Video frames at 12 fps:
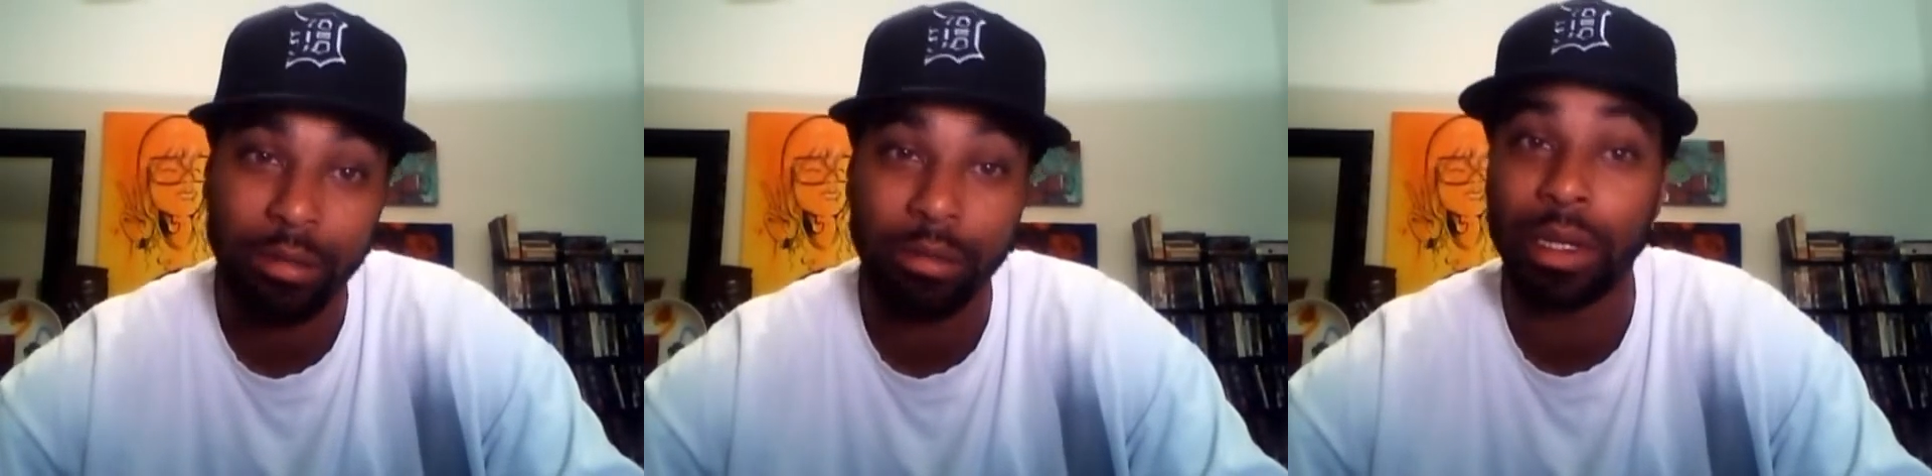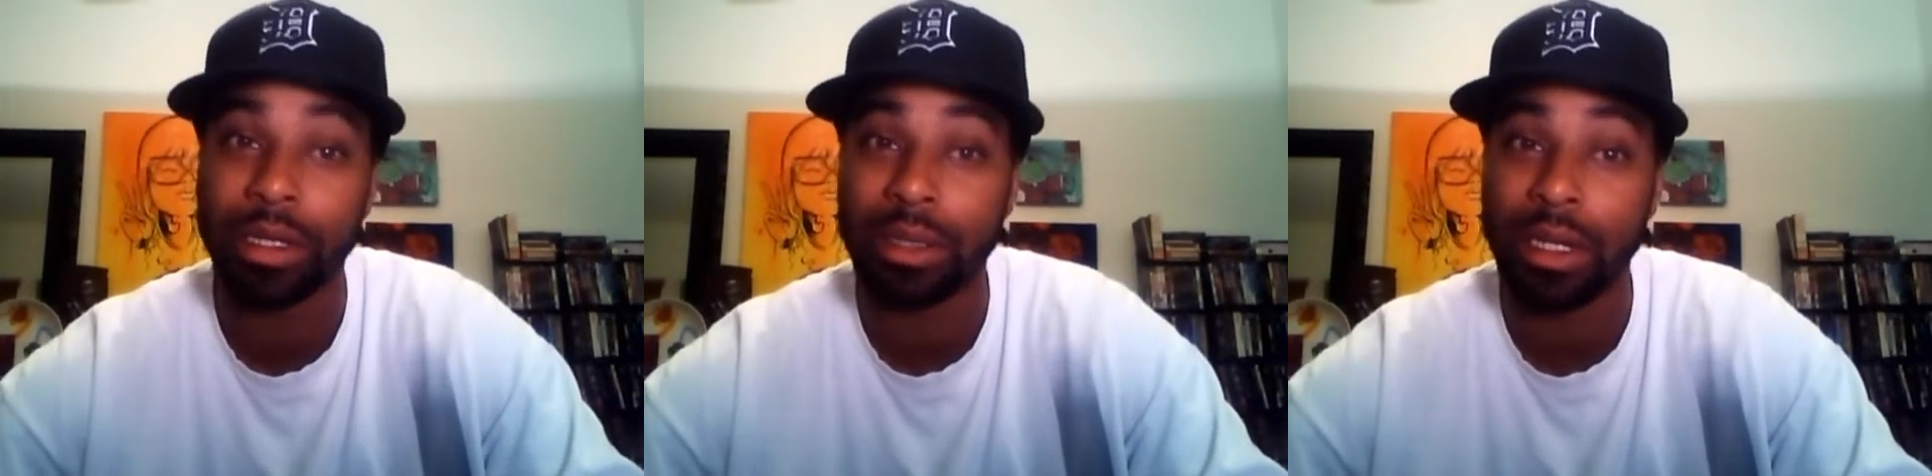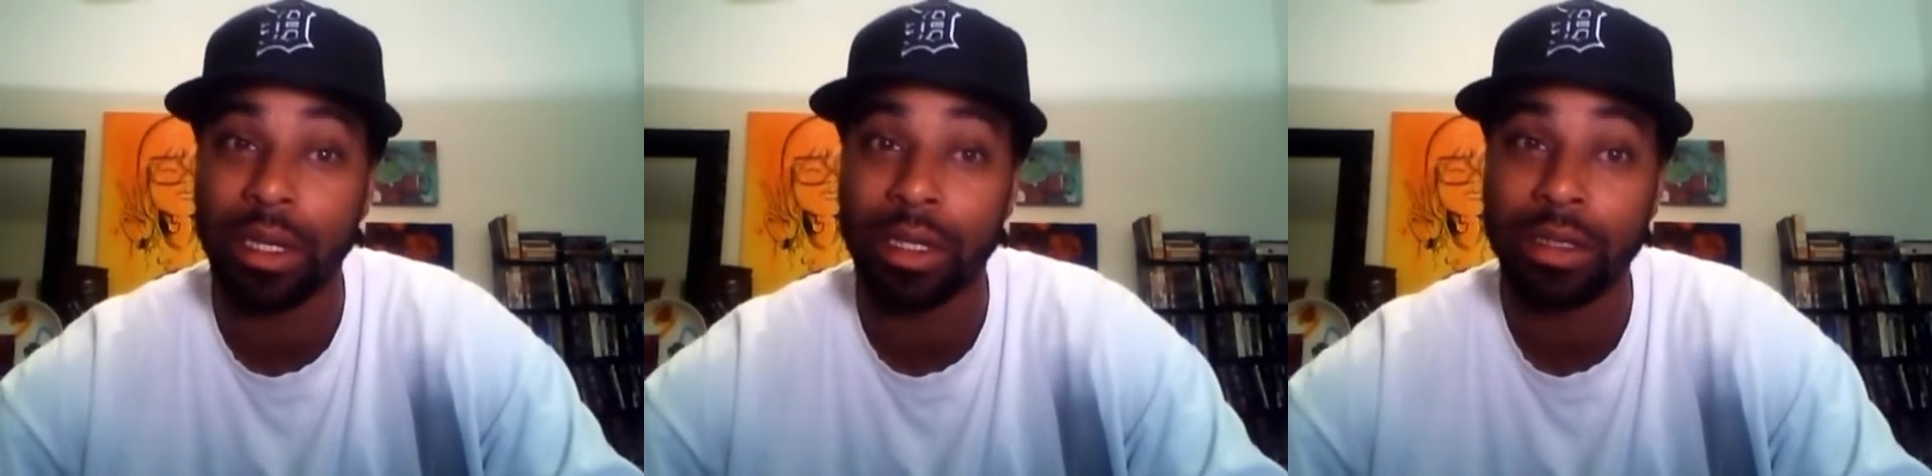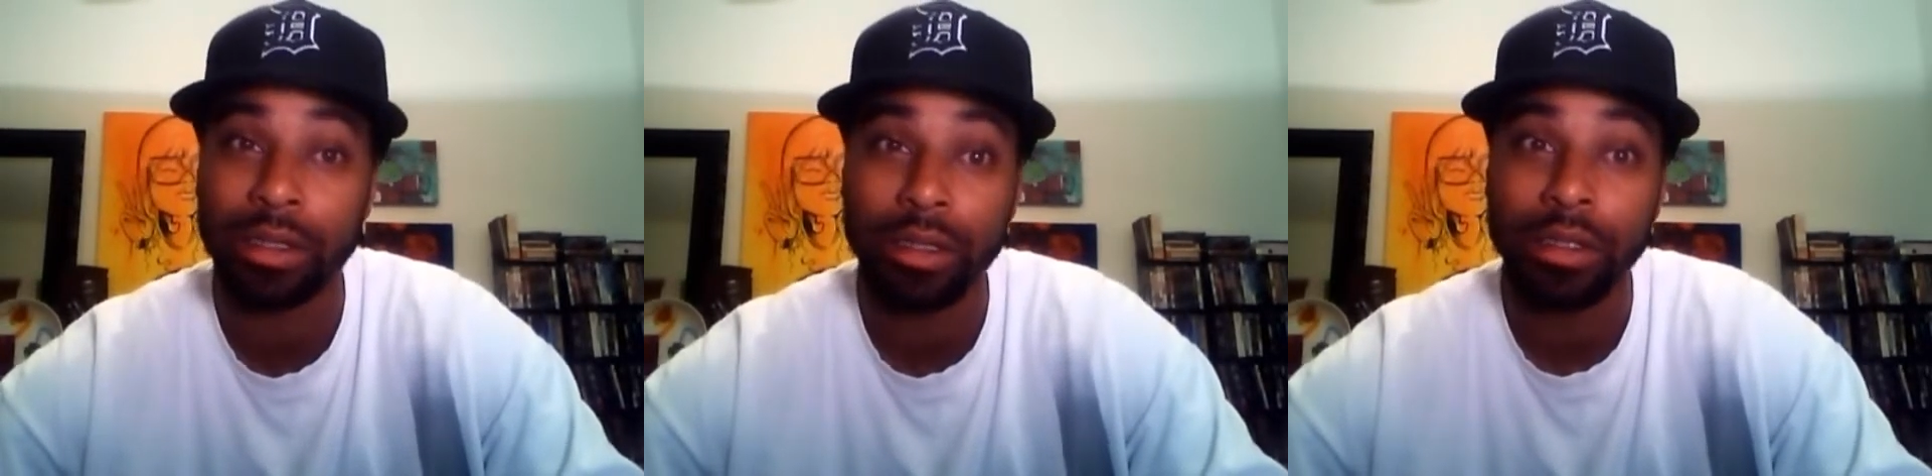but
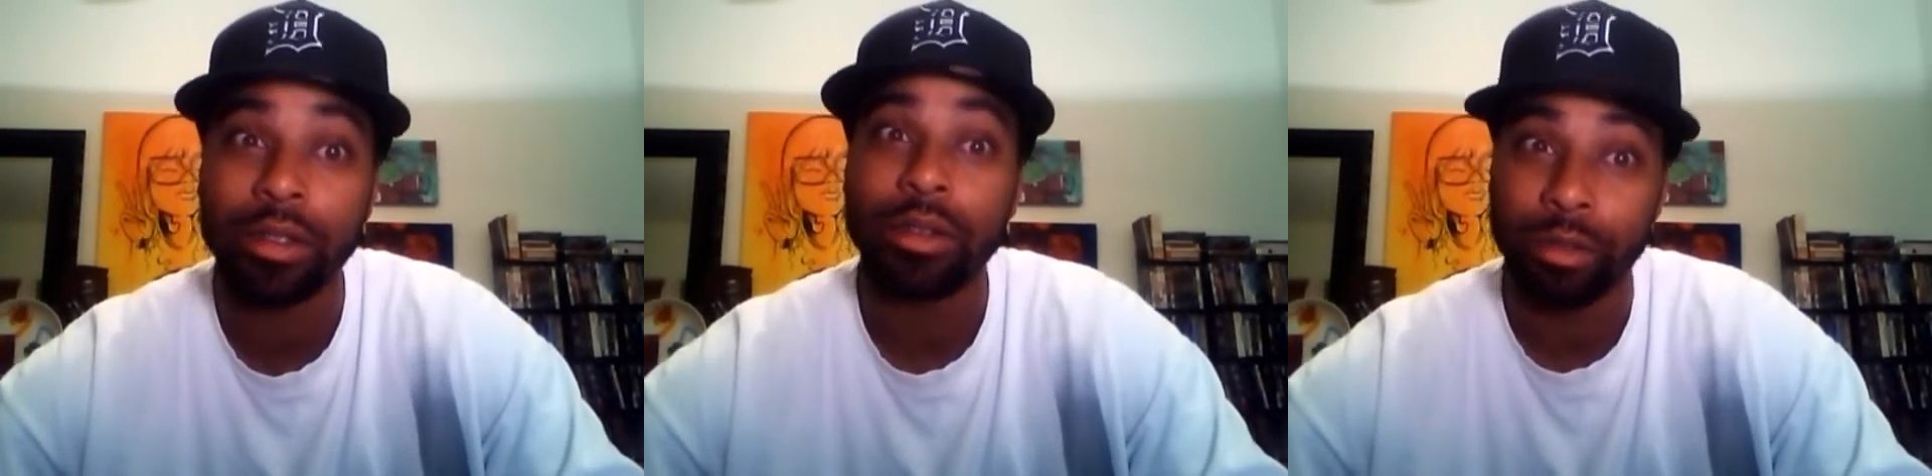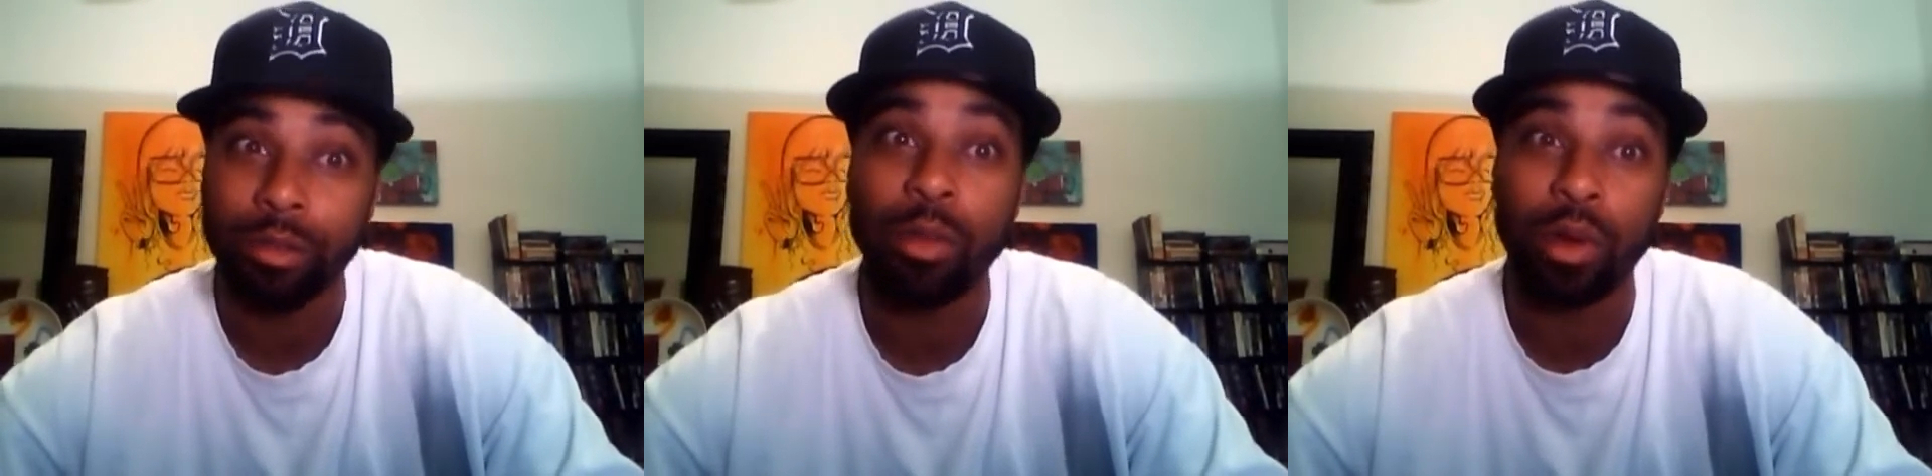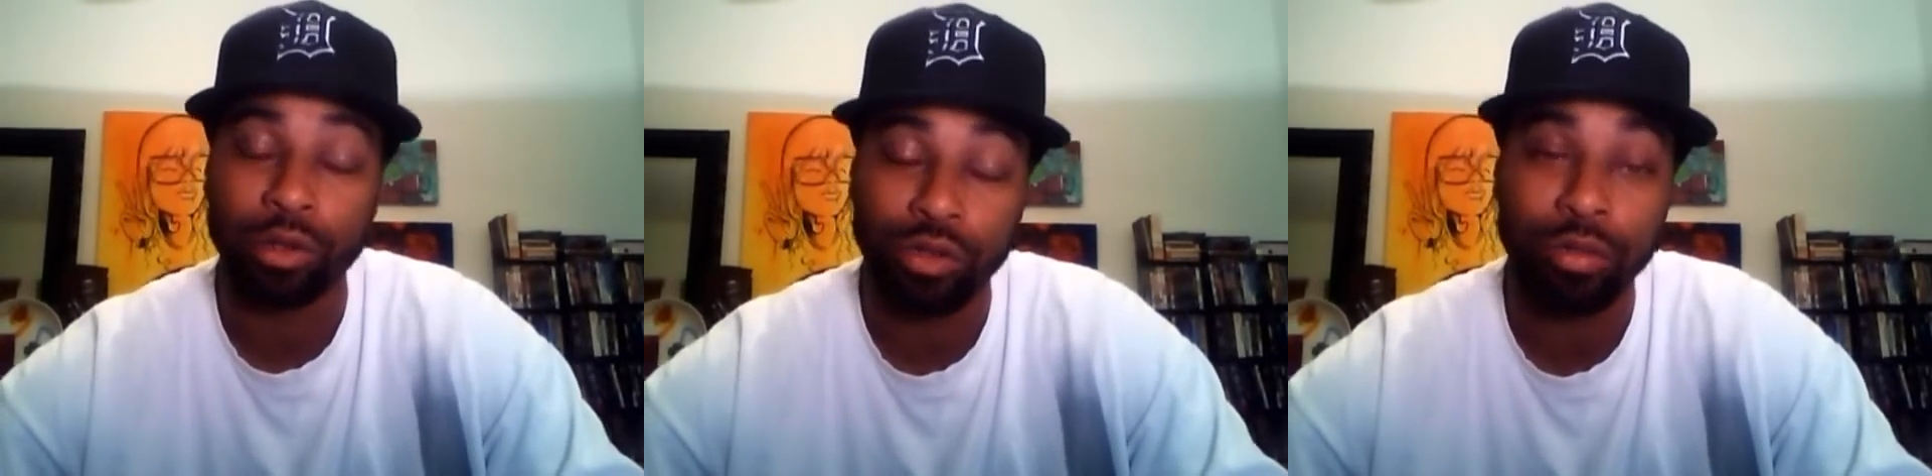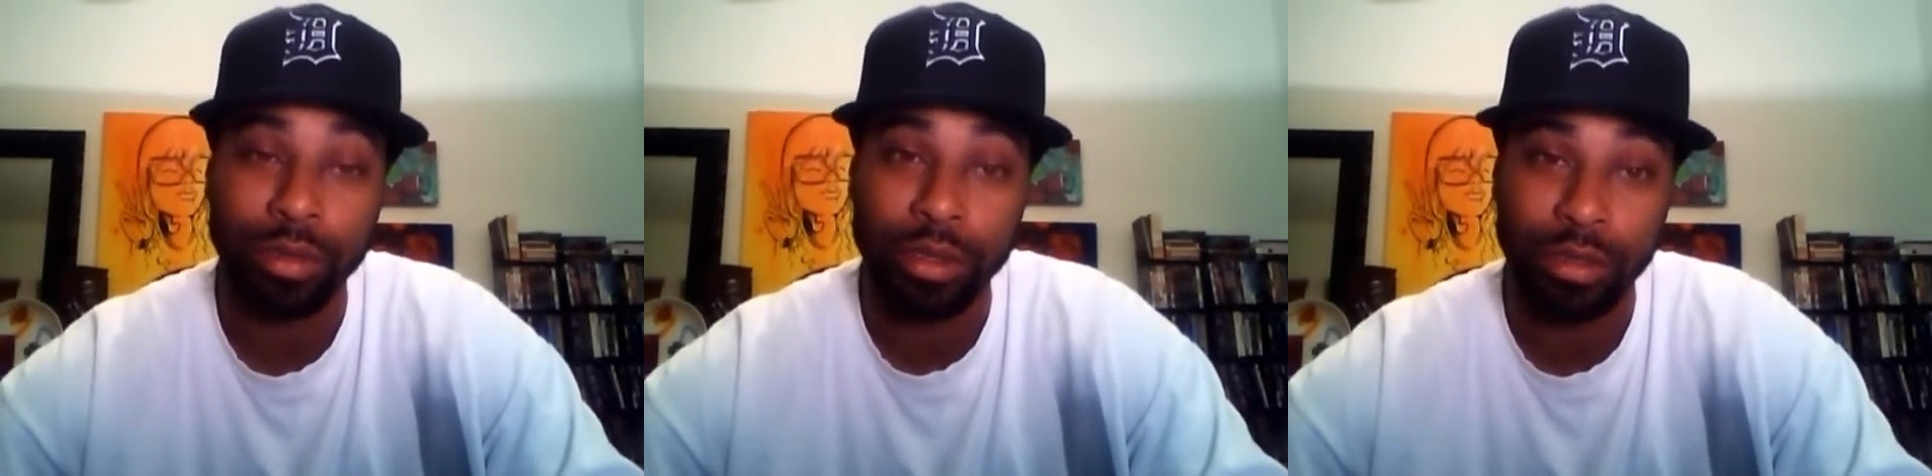more
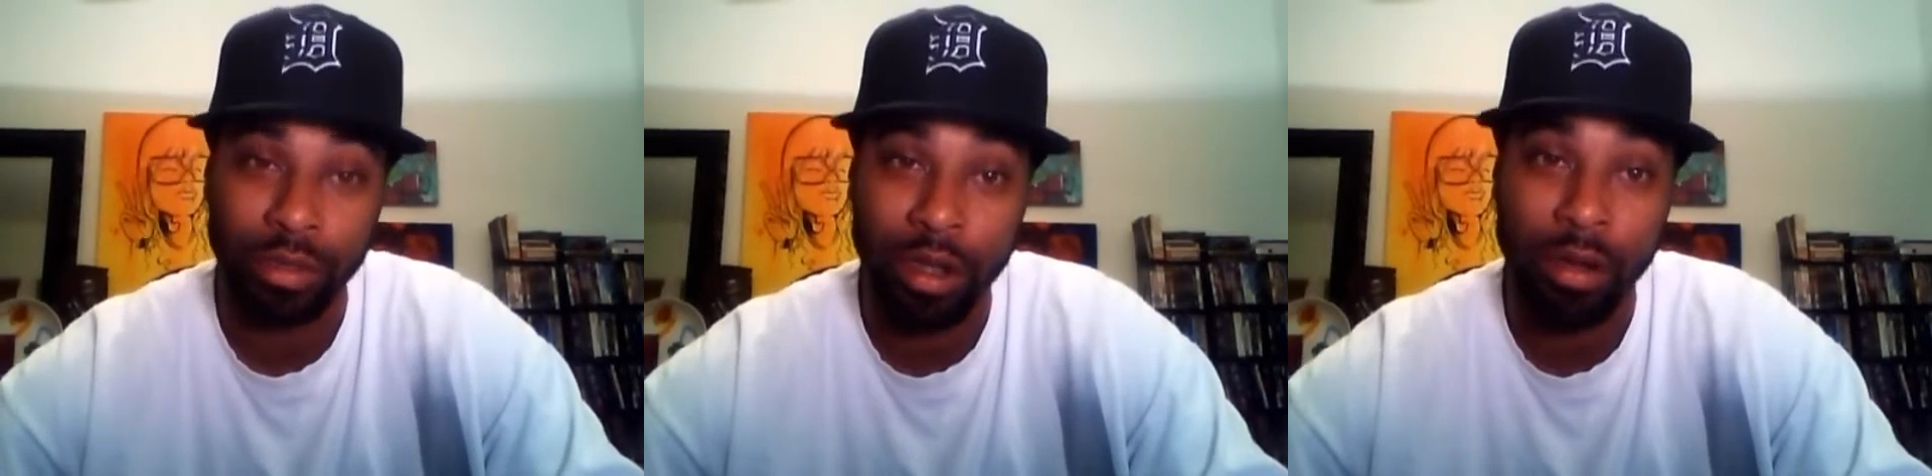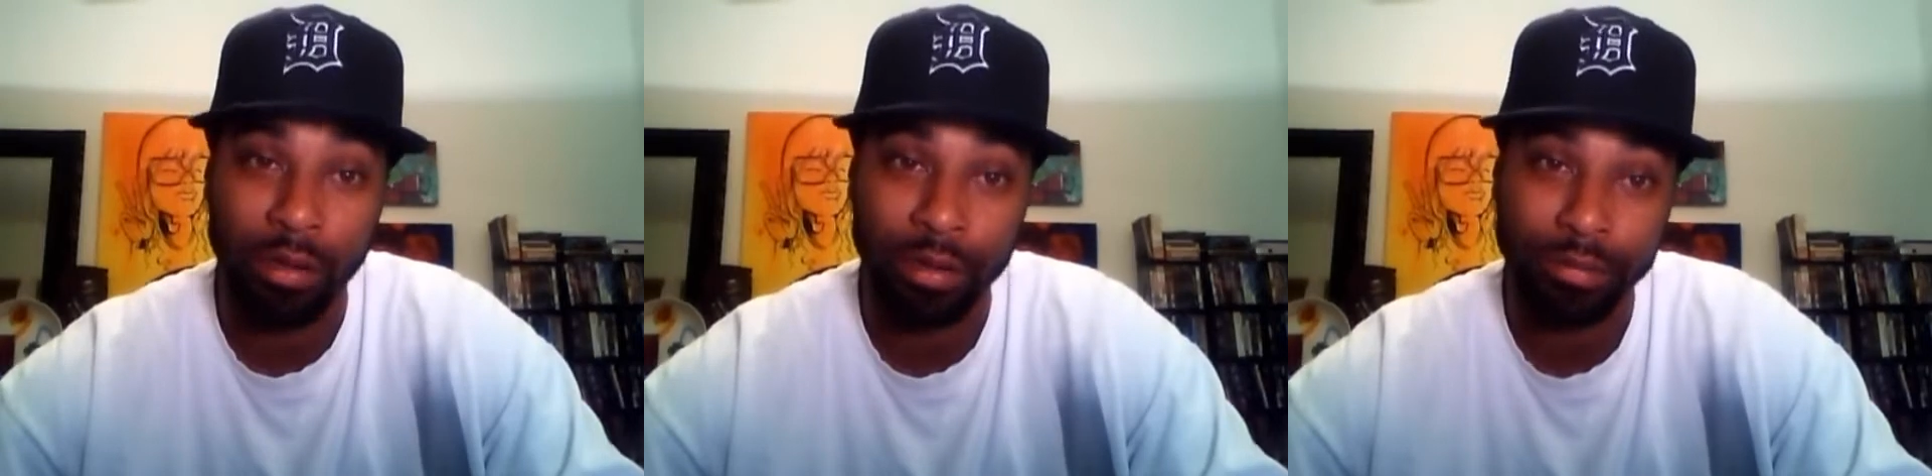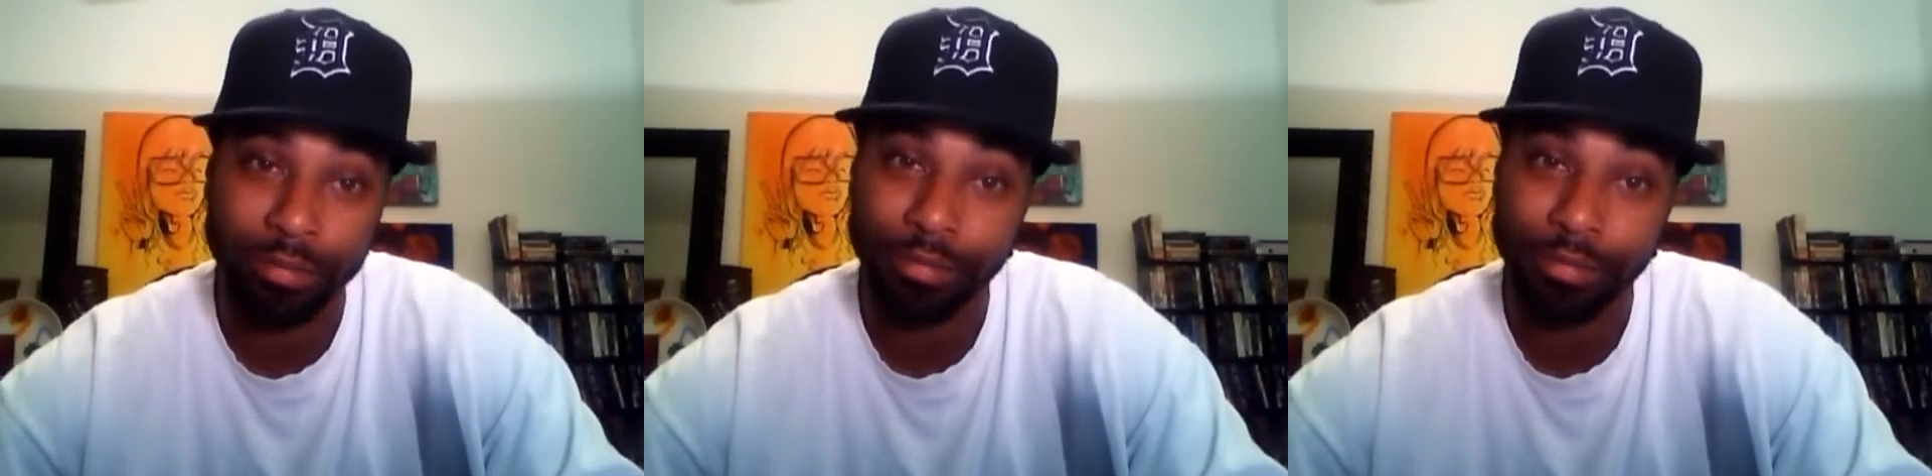troops is going.